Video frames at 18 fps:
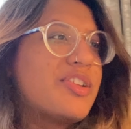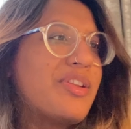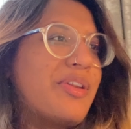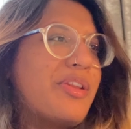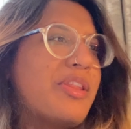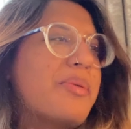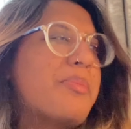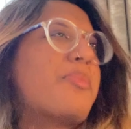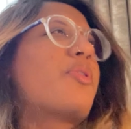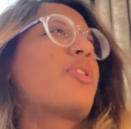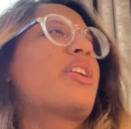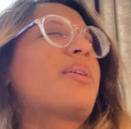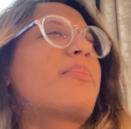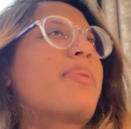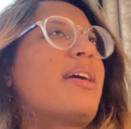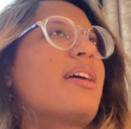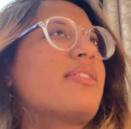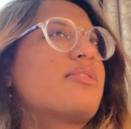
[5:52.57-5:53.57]
In the morning,
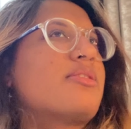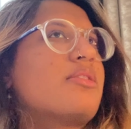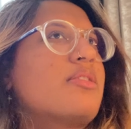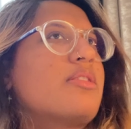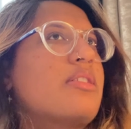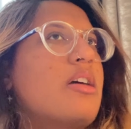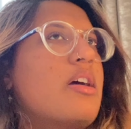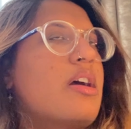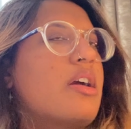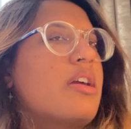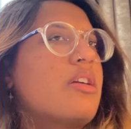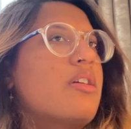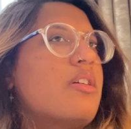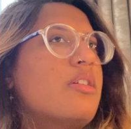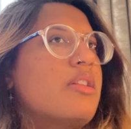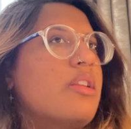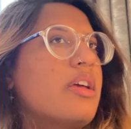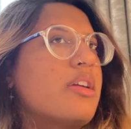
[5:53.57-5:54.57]
Pastor and I
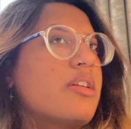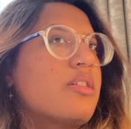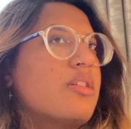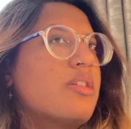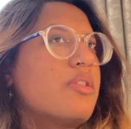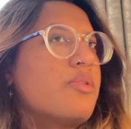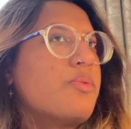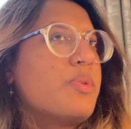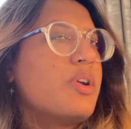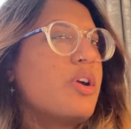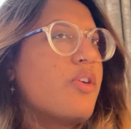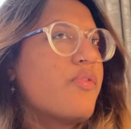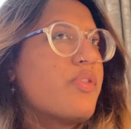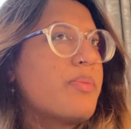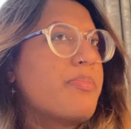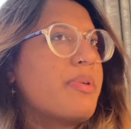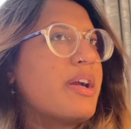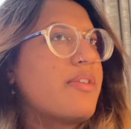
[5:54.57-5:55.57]
are like we go
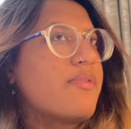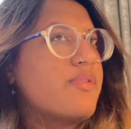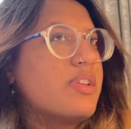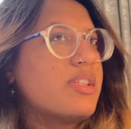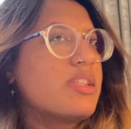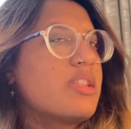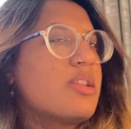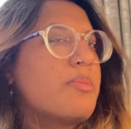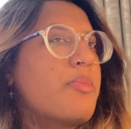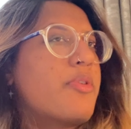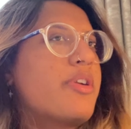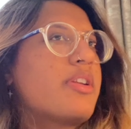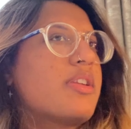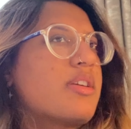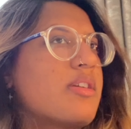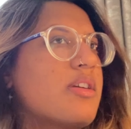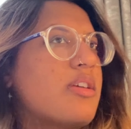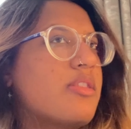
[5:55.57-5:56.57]
for breakfast in the morning
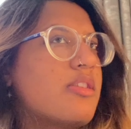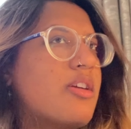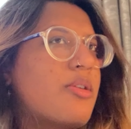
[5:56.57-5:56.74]
together,